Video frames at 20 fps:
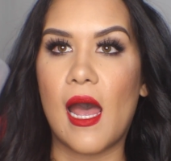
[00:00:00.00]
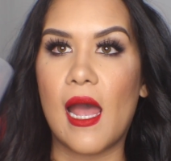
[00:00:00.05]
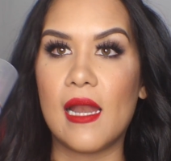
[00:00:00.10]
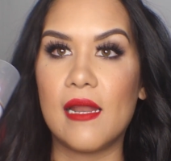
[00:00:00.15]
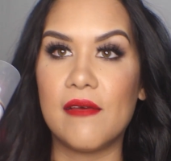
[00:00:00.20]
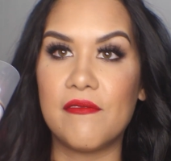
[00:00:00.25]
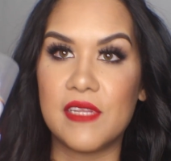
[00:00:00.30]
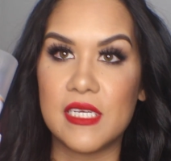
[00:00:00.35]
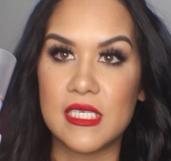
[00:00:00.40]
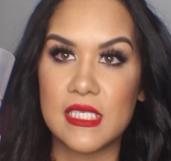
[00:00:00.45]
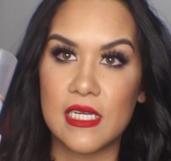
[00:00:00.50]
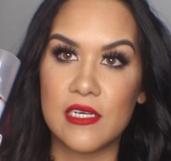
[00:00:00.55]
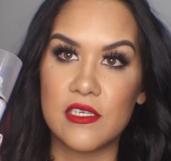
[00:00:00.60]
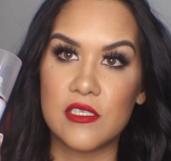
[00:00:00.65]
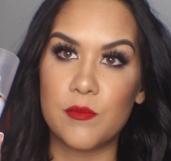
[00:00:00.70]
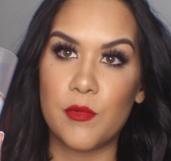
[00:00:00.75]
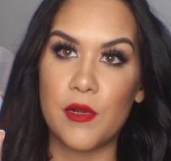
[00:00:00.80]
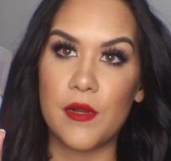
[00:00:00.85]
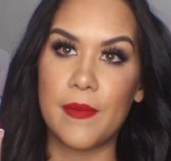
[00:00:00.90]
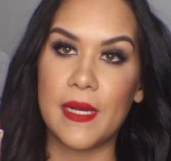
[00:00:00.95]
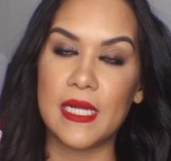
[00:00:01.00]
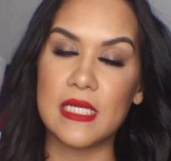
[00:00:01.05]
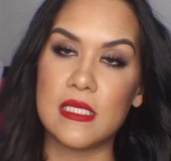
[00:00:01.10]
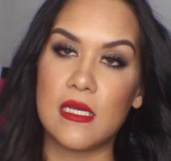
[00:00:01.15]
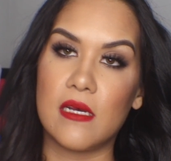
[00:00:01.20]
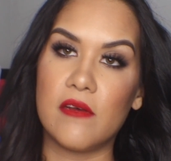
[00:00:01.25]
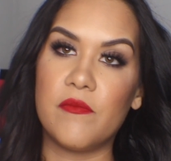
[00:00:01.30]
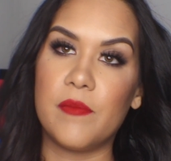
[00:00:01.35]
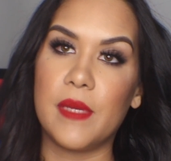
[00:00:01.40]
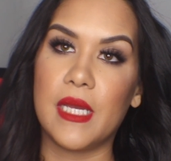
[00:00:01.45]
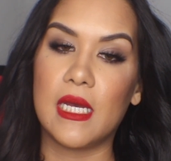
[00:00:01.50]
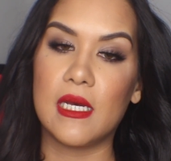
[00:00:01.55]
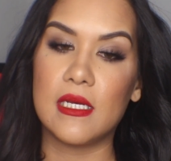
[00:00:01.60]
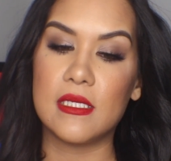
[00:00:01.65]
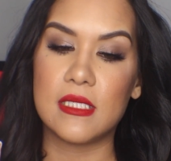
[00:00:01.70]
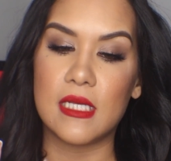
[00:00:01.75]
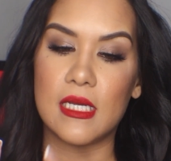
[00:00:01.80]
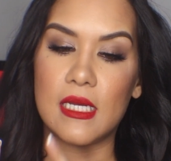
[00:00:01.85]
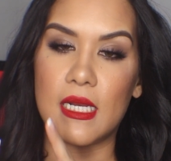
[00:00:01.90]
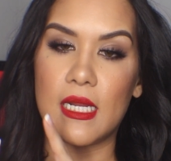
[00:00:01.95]
I love this hairspray by Dove
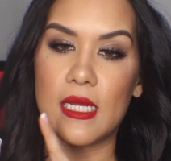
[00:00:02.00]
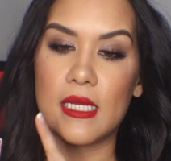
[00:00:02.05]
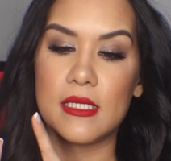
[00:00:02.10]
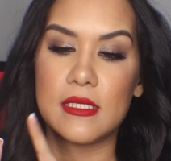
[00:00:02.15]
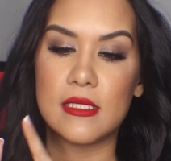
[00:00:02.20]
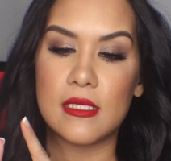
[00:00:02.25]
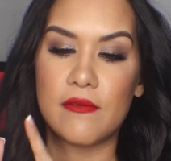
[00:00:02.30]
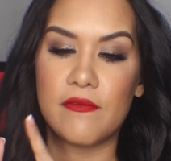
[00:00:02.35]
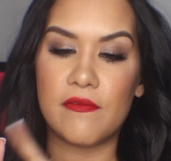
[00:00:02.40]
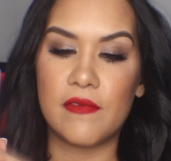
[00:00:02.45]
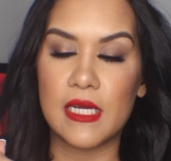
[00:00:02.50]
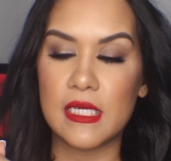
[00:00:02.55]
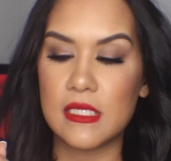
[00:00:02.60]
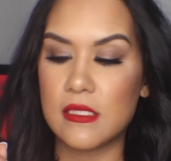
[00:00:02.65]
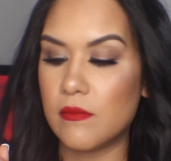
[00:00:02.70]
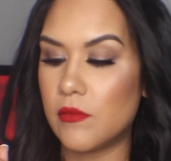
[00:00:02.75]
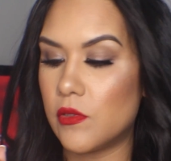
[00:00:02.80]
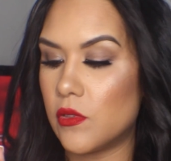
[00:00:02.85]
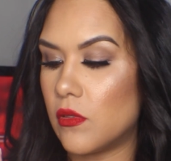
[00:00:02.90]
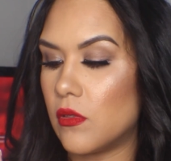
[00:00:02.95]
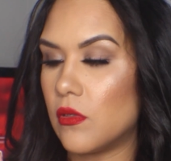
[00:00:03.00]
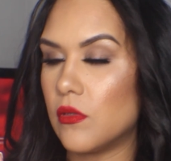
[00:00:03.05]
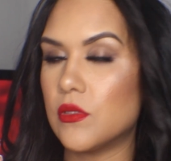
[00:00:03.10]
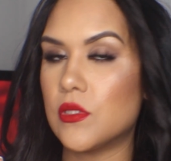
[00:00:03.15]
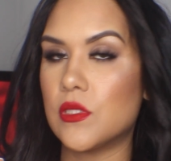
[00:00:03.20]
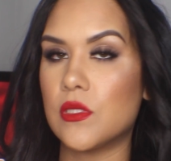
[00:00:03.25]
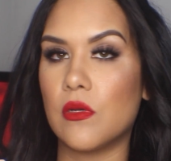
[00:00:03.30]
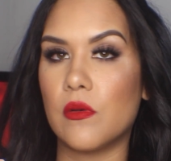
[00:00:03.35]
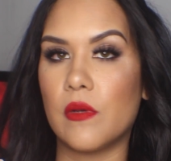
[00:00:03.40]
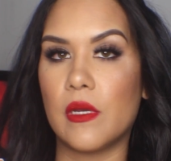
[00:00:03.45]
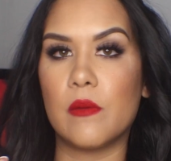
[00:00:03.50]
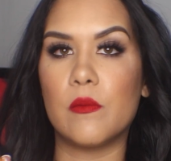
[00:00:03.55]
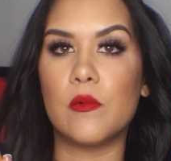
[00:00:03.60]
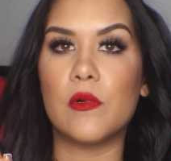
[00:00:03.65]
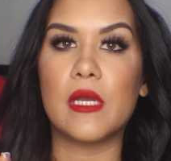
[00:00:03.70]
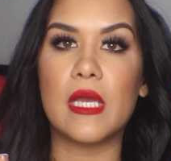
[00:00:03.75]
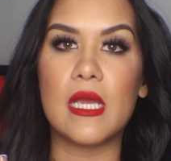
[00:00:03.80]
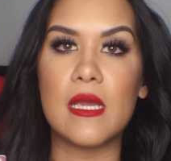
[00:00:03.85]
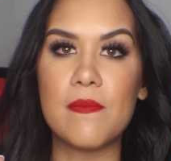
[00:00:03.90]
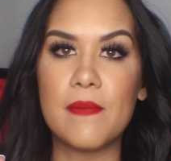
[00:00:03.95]
because it is flexible hold, so it
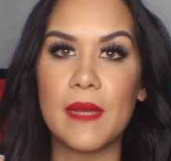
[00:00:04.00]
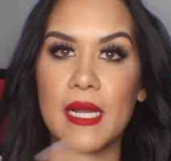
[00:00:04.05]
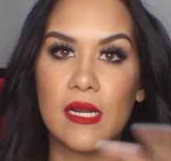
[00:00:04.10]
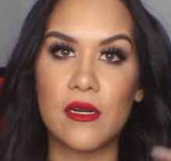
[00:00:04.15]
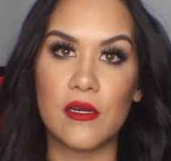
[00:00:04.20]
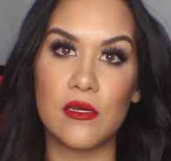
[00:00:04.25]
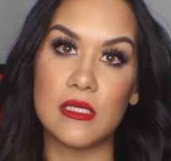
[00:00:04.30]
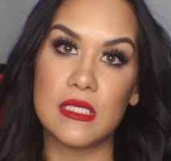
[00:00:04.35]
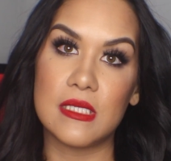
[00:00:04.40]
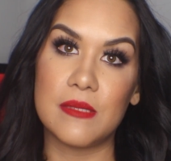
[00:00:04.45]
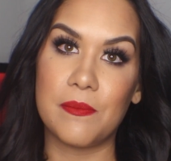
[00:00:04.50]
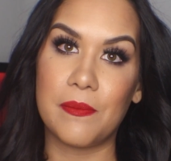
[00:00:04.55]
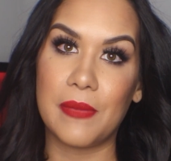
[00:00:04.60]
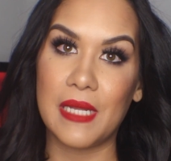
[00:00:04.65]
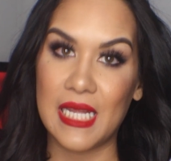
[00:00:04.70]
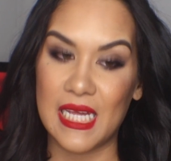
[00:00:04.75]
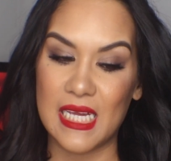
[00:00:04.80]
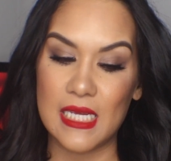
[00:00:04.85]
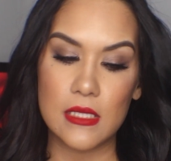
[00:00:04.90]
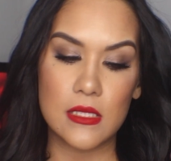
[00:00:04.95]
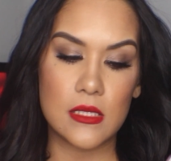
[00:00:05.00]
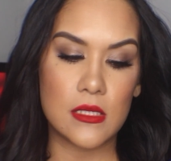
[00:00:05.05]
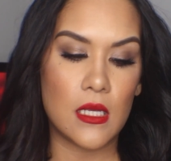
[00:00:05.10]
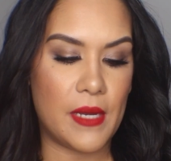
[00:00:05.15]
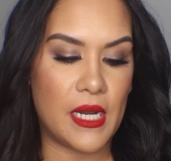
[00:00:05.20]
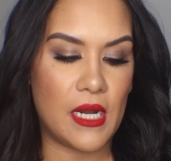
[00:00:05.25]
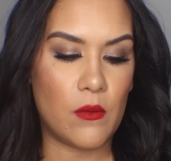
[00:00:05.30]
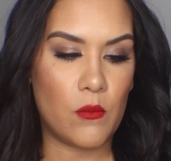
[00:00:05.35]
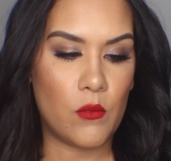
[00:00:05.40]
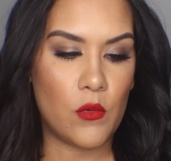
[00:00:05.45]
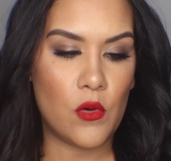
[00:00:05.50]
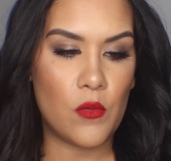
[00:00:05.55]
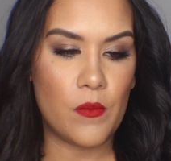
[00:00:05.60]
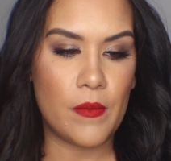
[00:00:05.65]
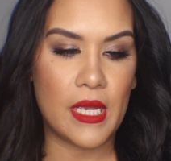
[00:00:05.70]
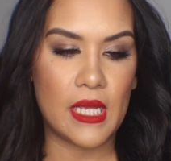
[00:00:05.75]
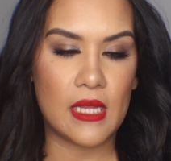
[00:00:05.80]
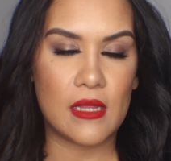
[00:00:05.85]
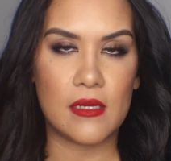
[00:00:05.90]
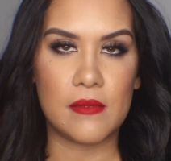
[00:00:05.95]
will keep my curls in place, but it
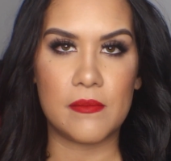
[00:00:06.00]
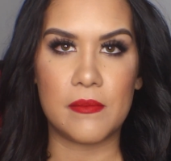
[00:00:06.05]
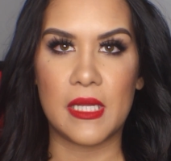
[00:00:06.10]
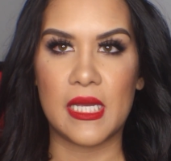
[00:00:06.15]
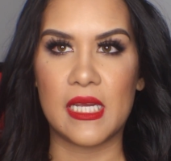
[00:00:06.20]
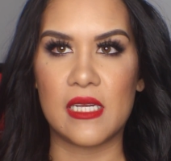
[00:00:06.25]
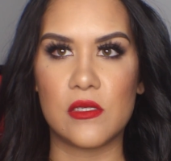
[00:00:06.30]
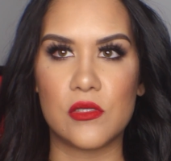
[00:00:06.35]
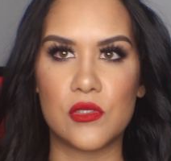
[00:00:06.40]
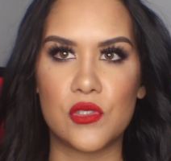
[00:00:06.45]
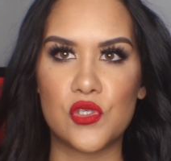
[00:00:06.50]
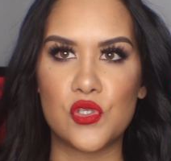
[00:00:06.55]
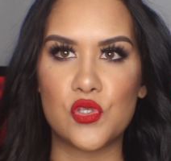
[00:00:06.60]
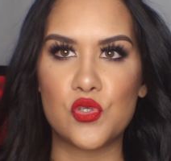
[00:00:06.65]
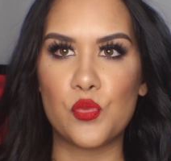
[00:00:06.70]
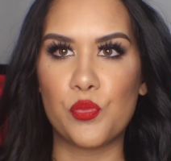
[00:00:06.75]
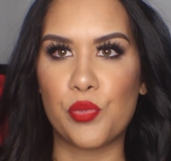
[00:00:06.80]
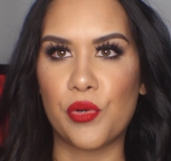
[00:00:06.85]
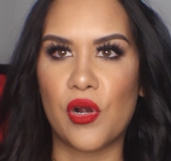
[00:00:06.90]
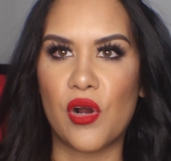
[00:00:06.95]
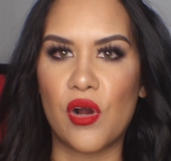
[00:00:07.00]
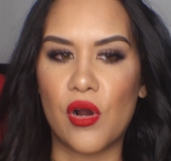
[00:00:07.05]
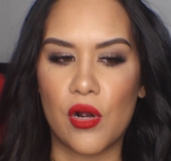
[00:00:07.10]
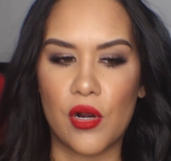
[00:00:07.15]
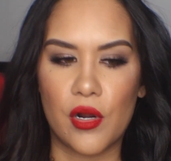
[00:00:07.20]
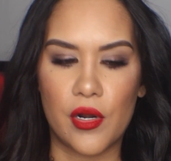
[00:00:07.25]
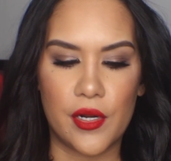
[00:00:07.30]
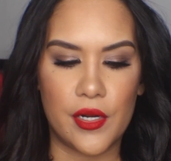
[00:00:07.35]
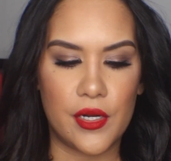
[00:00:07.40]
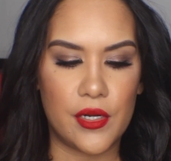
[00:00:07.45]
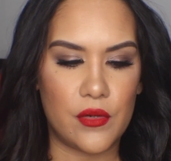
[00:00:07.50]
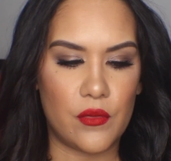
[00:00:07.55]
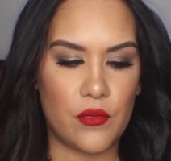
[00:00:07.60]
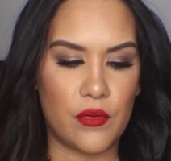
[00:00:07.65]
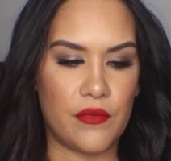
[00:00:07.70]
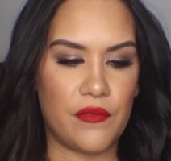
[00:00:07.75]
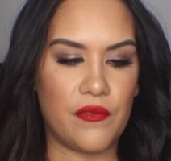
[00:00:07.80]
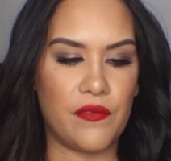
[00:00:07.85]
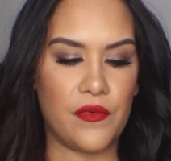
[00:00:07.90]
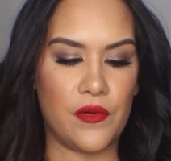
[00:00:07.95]
won't make them like super hard
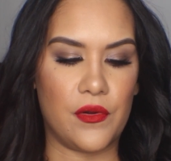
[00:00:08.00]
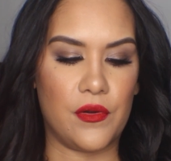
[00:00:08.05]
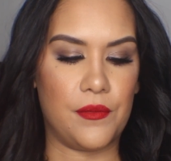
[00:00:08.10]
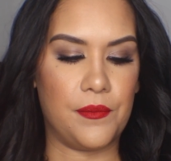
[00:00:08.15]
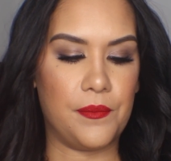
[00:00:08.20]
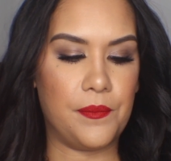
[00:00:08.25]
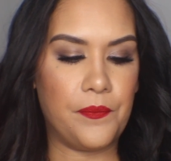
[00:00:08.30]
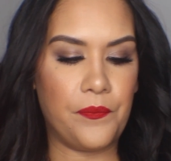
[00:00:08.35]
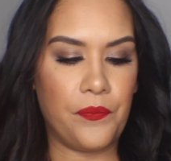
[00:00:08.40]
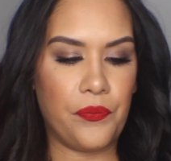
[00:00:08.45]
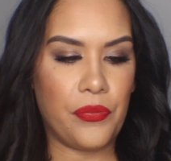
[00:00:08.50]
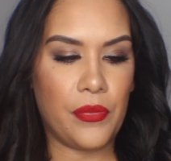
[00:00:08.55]
or firm.